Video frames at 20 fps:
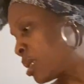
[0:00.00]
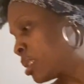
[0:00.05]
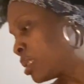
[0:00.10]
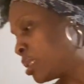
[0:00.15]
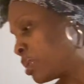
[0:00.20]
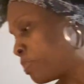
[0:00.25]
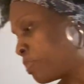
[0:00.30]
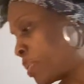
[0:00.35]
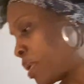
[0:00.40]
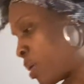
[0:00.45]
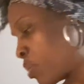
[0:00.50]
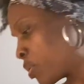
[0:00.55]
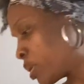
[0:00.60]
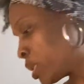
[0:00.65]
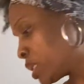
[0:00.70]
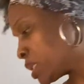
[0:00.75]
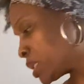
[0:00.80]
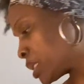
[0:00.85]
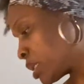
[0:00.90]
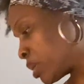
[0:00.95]
the
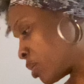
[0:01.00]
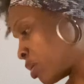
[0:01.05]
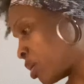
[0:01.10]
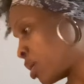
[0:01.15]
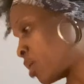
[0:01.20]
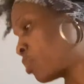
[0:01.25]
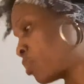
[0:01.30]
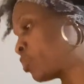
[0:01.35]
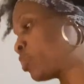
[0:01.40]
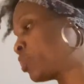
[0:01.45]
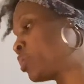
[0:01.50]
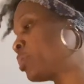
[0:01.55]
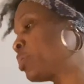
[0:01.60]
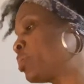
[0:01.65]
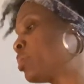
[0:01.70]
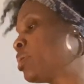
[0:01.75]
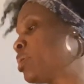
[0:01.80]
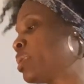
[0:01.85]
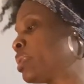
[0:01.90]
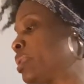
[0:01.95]
ponytail holder
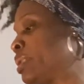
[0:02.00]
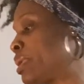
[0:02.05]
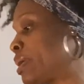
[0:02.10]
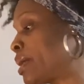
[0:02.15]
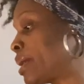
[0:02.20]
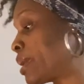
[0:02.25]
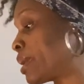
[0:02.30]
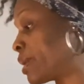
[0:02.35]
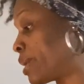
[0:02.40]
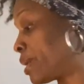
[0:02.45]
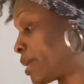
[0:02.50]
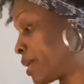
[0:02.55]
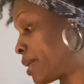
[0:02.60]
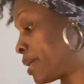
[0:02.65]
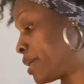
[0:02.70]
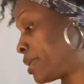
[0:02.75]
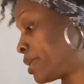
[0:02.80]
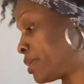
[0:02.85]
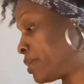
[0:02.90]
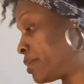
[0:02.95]
that I had,